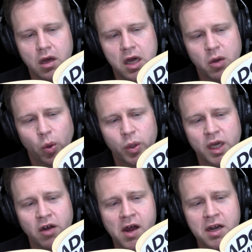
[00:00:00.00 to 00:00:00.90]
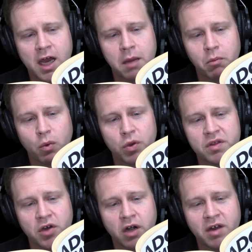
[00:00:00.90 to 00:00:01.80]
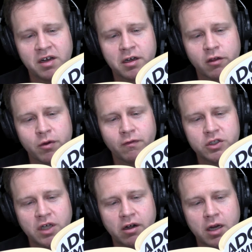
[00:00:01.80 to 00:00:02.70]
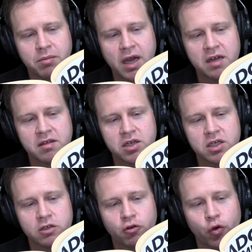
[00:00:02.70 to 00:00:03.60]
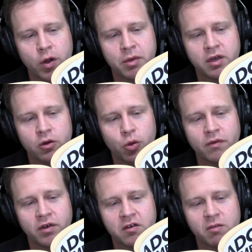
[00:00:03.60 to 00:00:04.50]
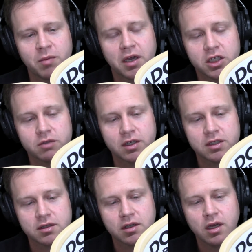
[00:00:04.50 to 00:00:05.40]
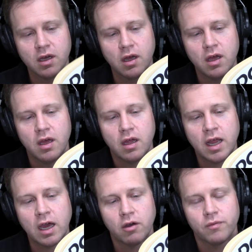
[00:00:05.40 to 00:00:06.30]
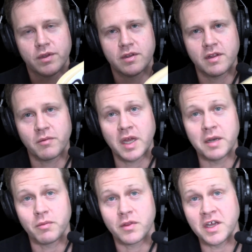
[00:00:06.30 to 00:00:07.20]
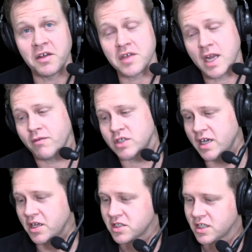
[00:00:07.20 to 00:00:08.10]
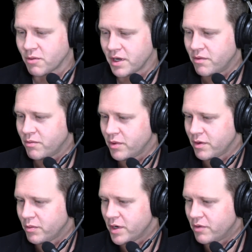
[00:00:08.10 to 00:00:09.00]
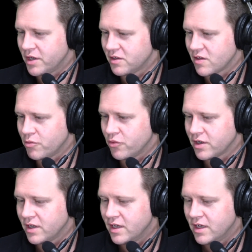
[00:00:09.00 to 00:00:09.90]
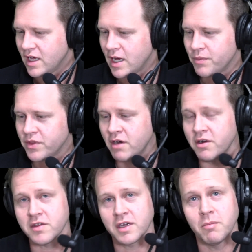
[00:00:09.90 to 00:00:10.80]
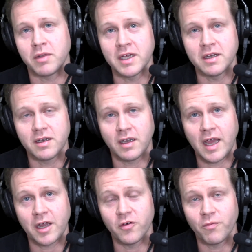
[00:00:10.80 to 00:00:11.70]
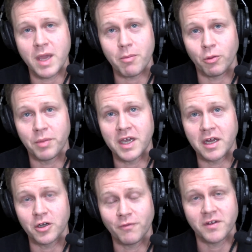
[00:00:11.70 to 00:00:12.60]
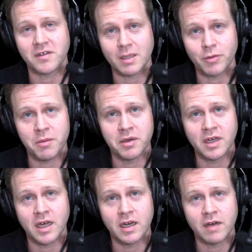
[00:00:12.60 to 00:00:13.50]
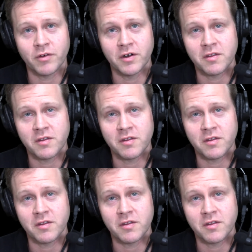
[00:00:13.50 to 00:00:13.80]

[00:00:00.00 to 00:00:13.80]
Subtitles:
When we hear our name, we turn around in a swivel chair and pay attention to whoever is speaking to us. Now, again, things that have changed since we wrote this book. There is a complete lack of people being in an office at the moment, and everyone is